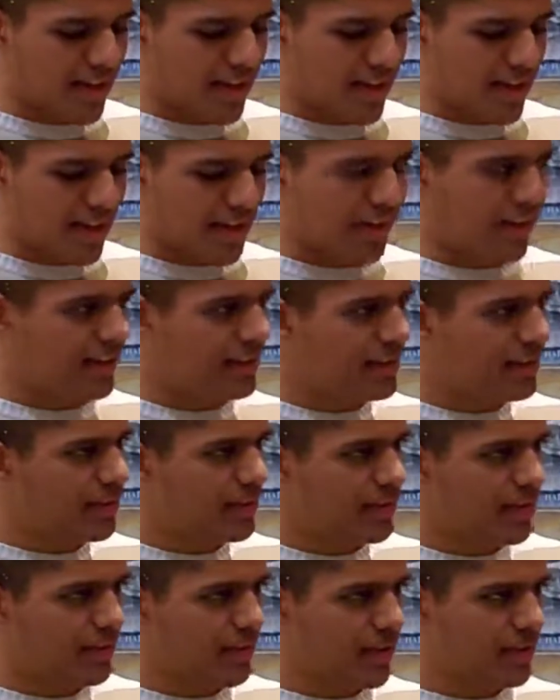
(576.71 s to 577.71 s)
I highly
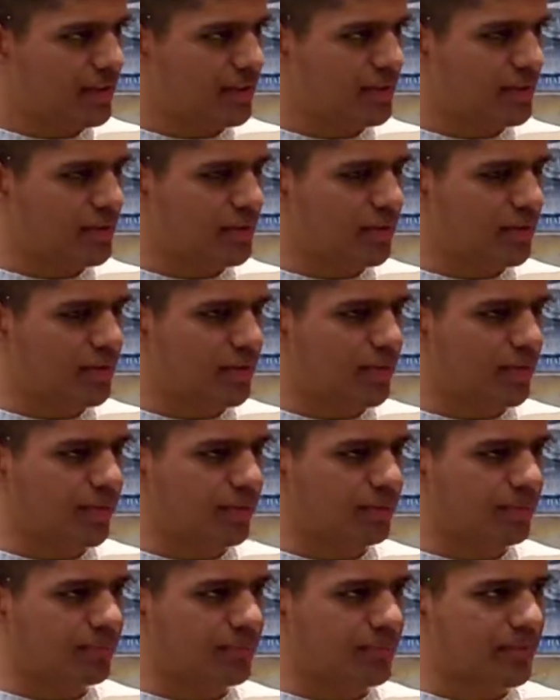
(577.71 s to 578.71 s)
recommend you
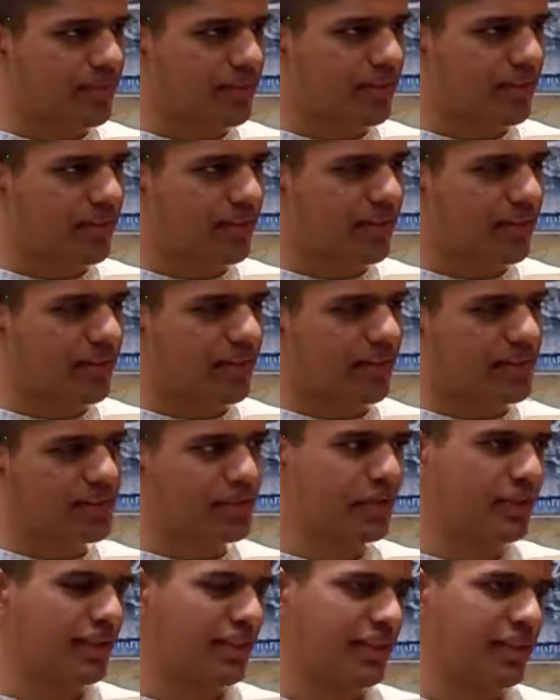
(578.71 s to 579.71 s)
to
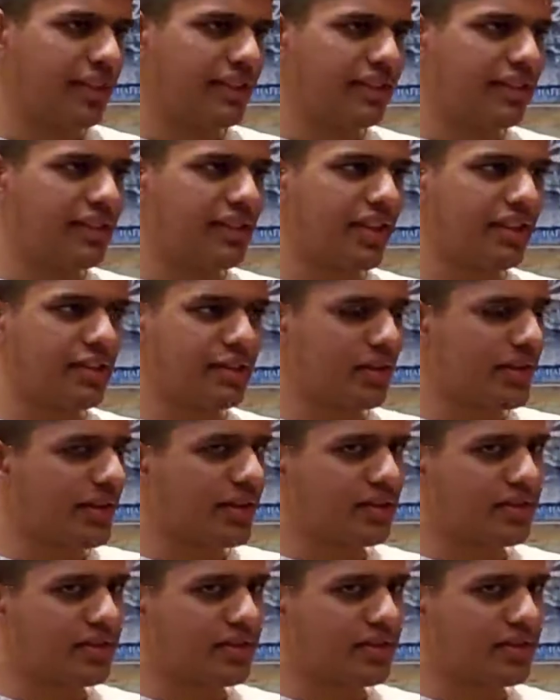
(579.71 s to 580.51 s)
surely the internet, you